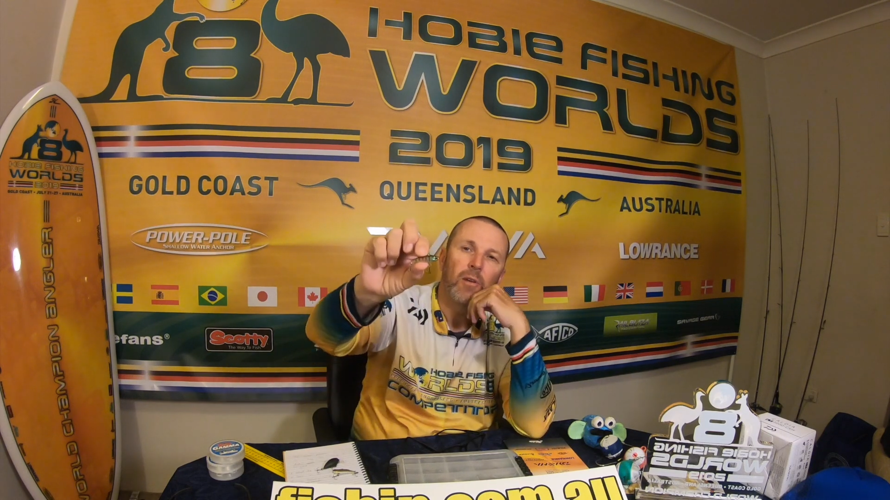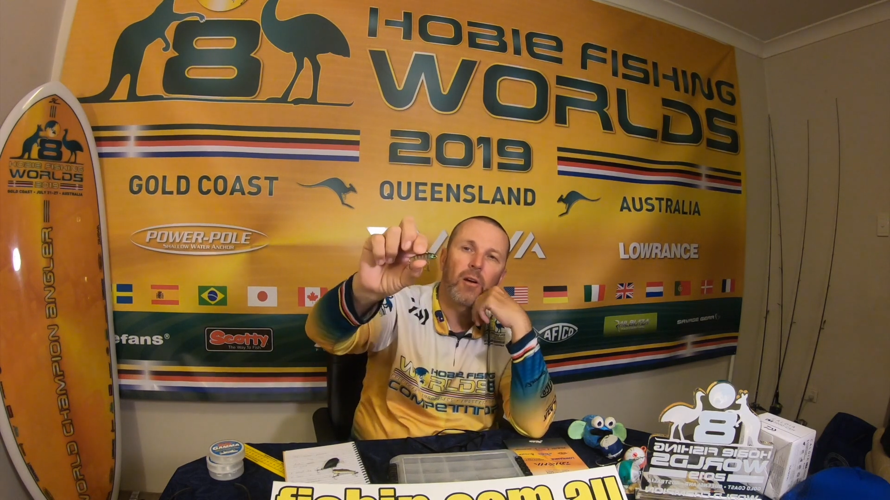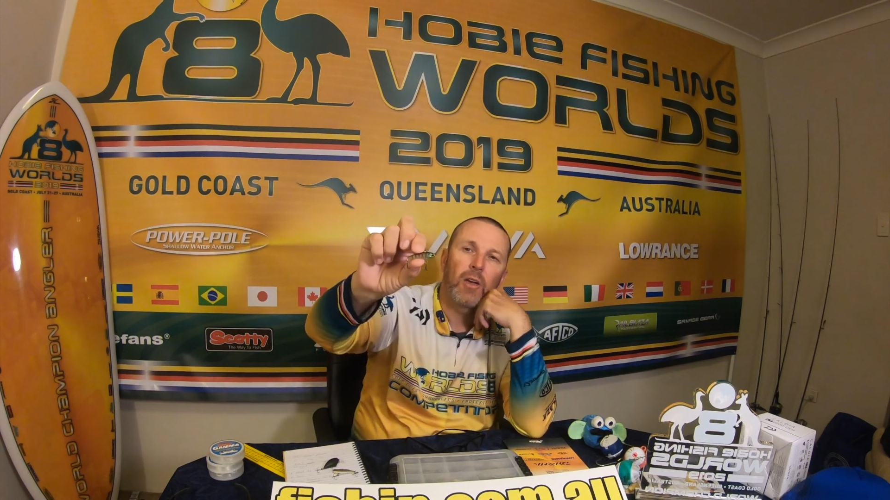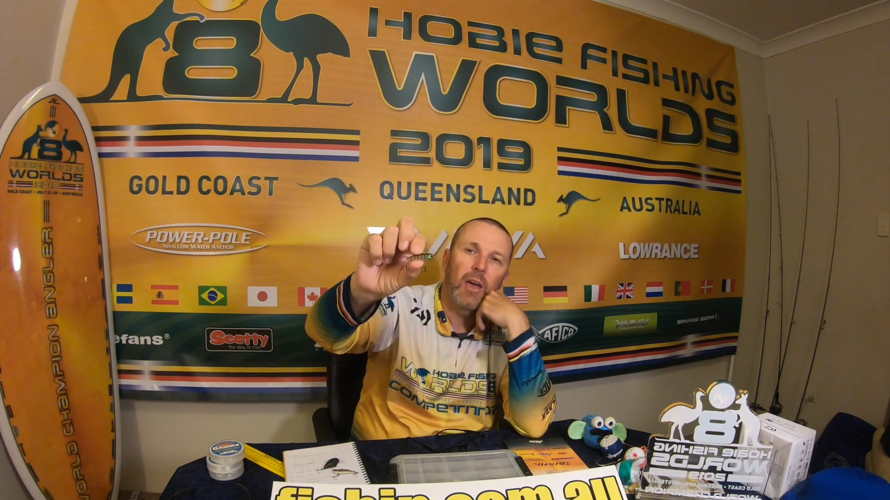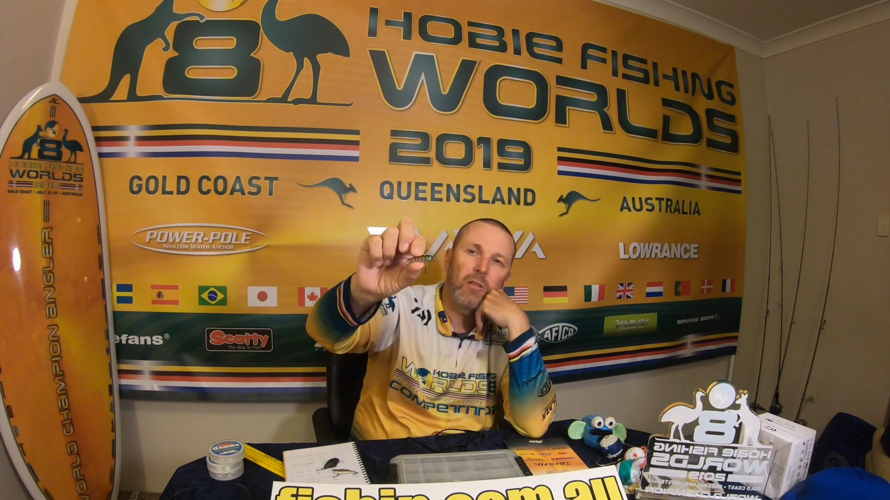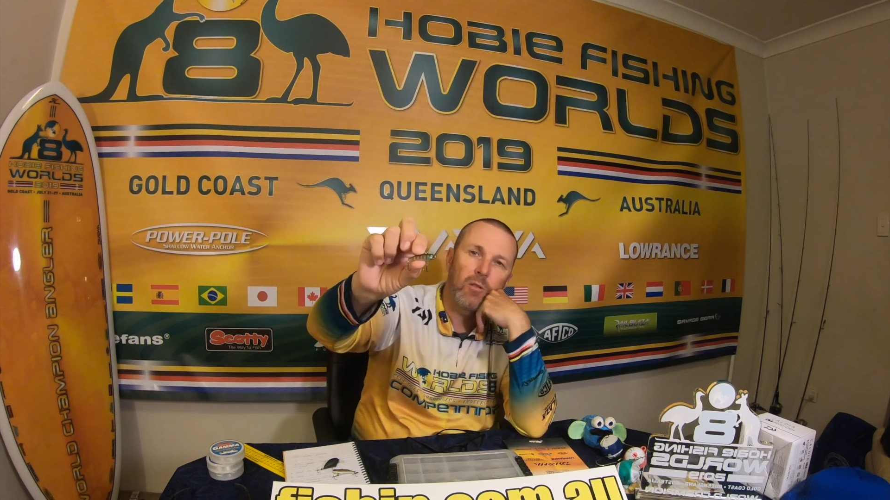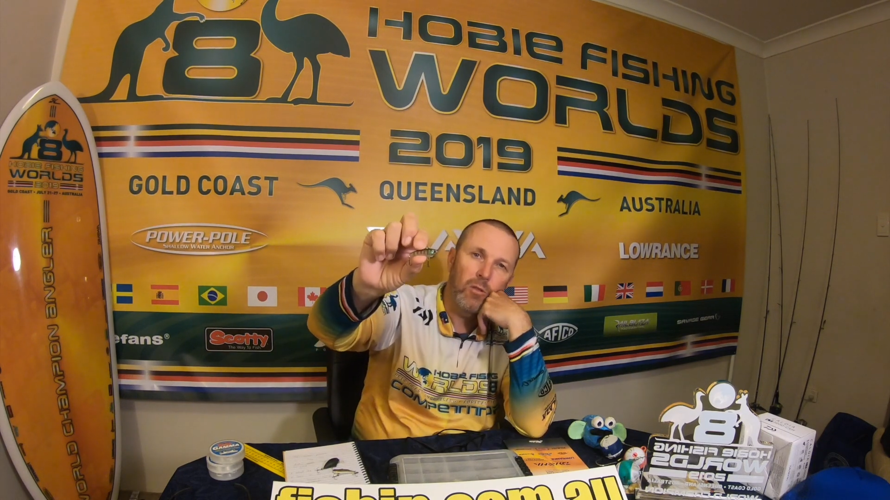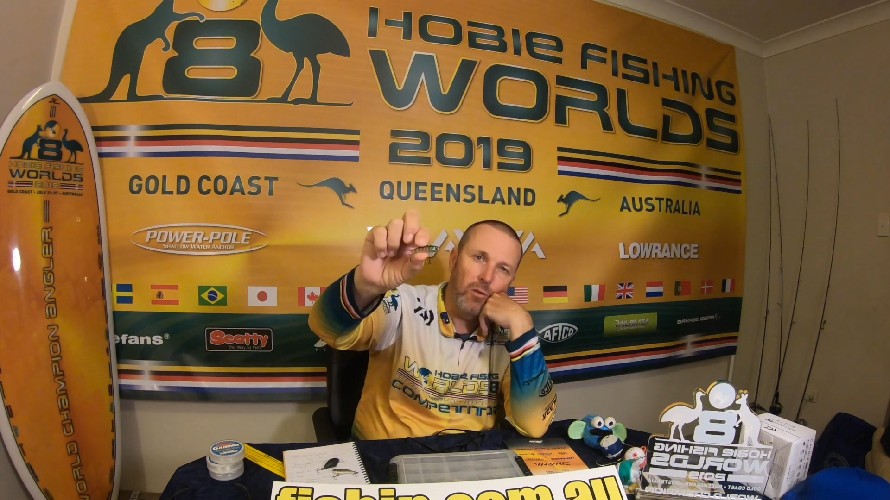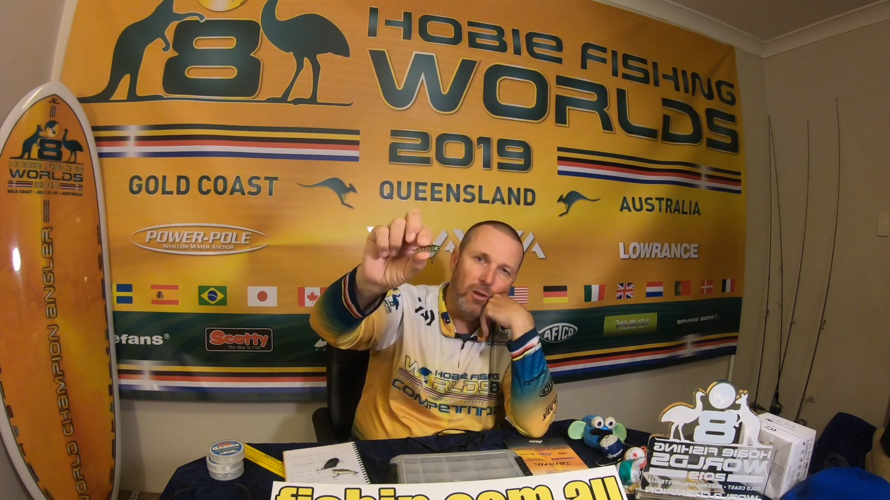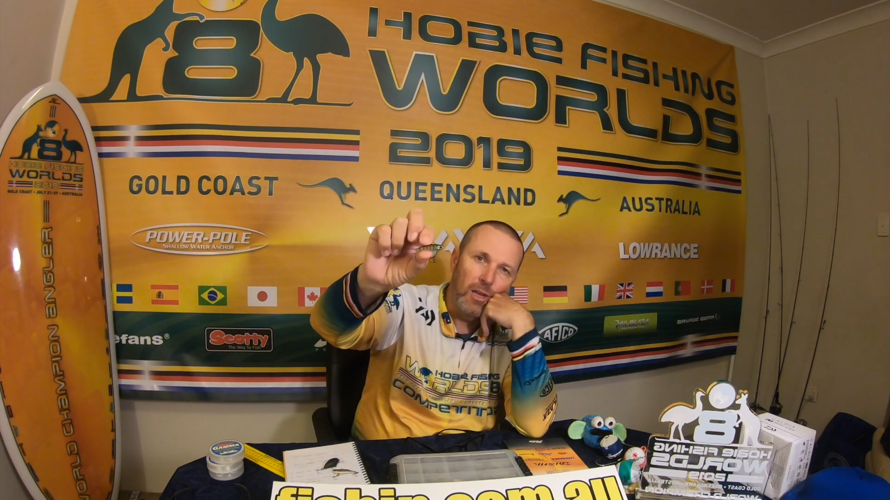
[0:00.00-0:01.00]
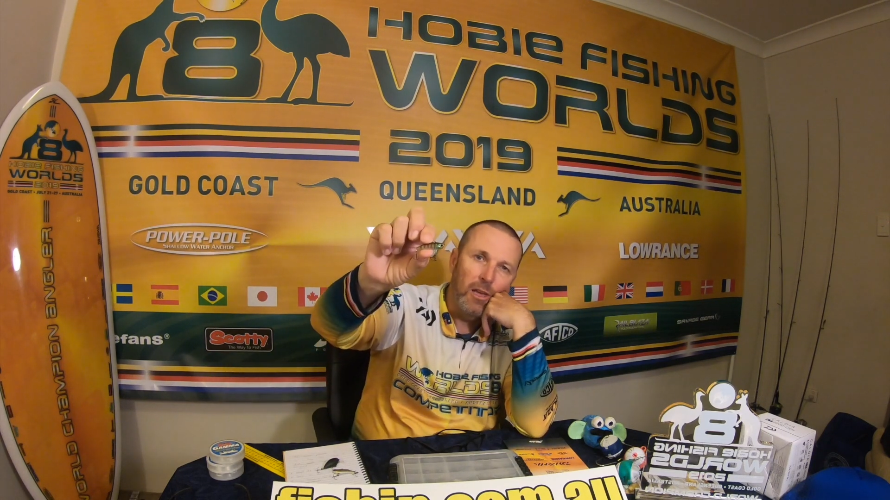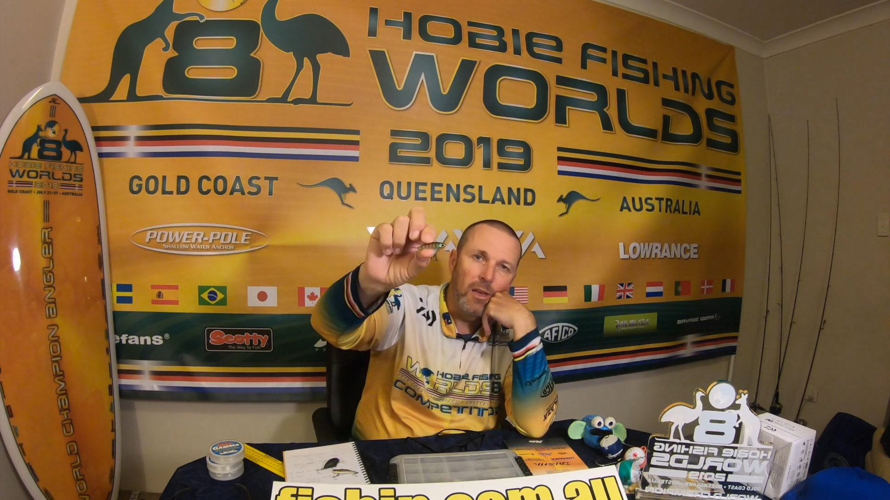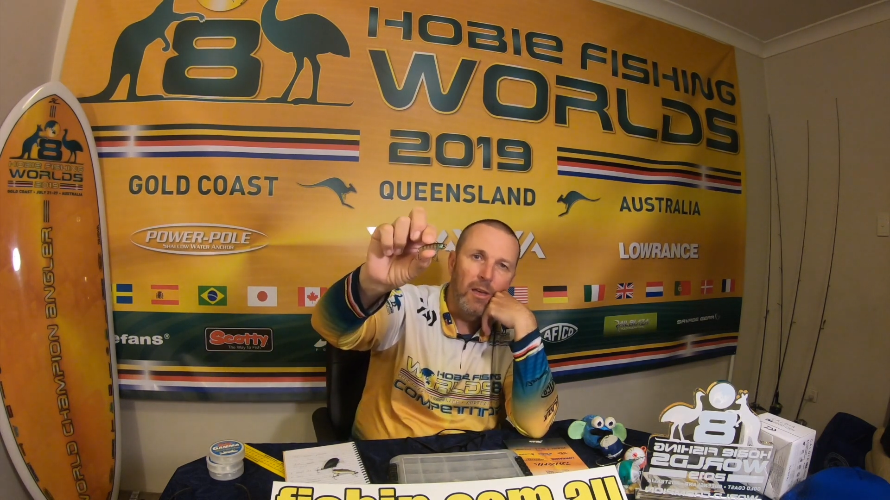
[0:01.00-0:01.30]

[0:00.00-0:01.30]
I count the 30